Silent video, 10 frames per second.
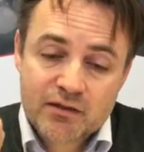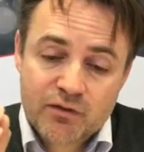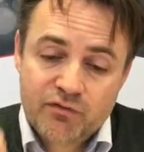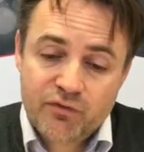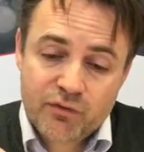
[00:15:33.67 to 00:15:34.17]

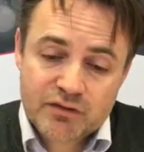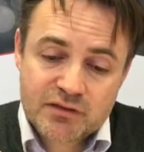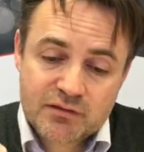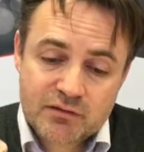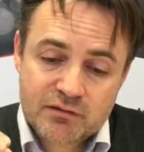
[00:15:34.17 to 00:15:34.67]
The
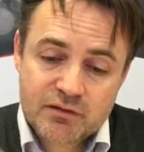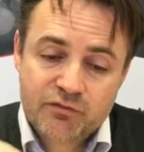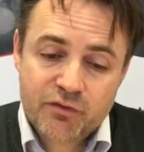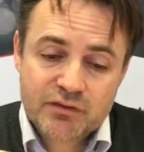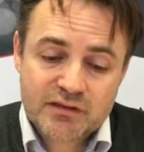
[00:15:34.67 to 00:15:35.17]
first
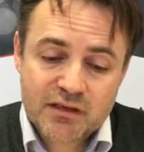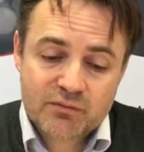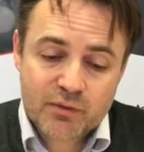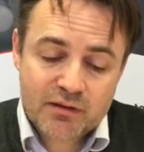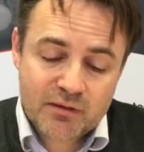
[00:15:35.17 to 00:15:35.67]

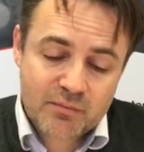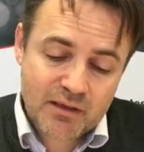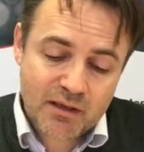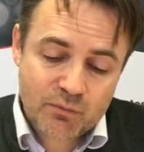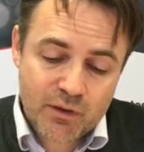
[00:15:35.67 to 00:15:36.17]
set,
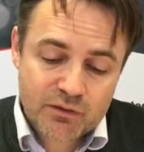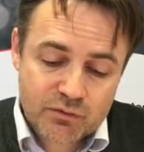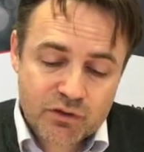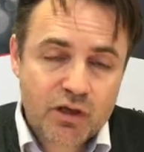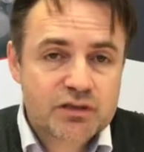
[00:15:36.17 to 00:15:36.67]
when
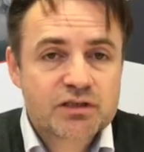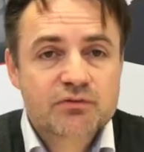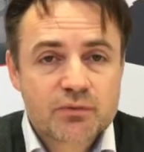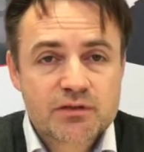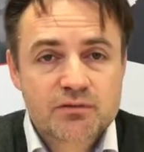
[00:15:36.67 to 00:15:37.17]
you touch
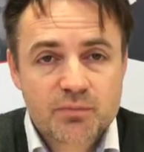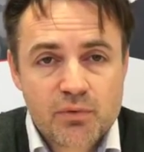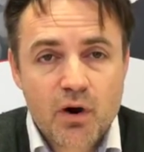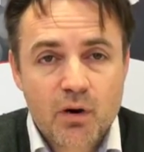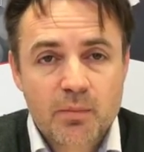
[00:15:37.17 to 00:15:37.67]
it with your
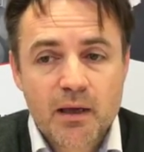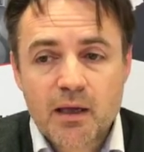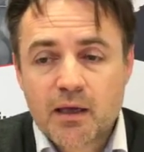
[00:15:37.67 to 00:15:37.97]
probe,